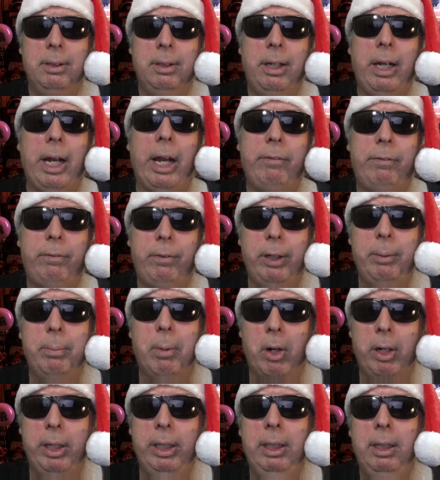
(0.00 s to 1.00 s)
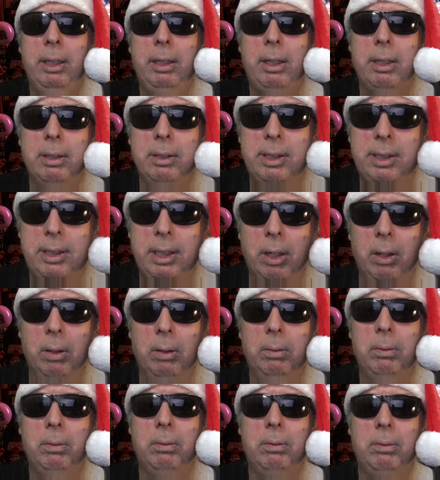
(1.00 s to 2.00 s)
Everybody can still
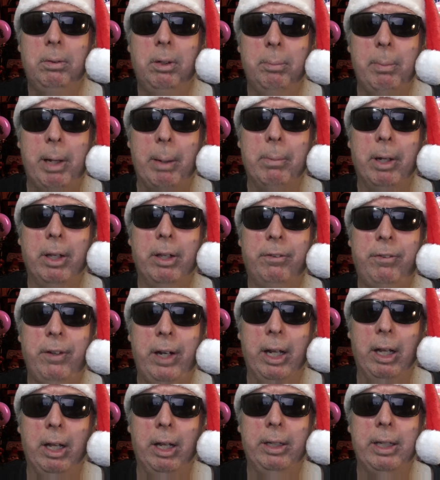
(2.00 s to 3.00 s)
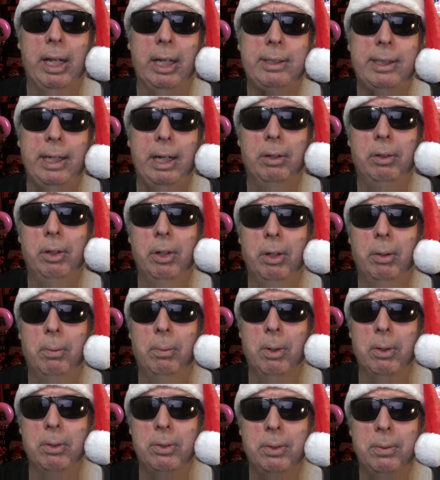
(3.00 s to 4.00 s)
remember the Fairlane. That's how good it
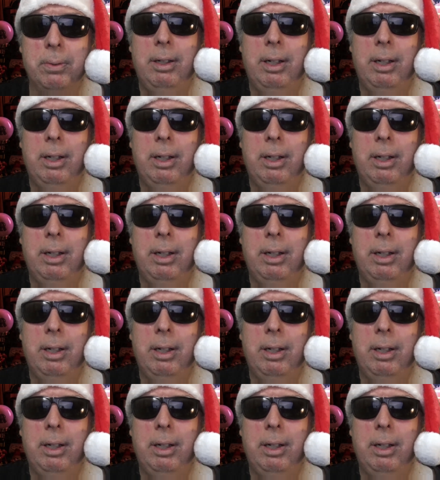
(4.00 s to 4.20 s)
was.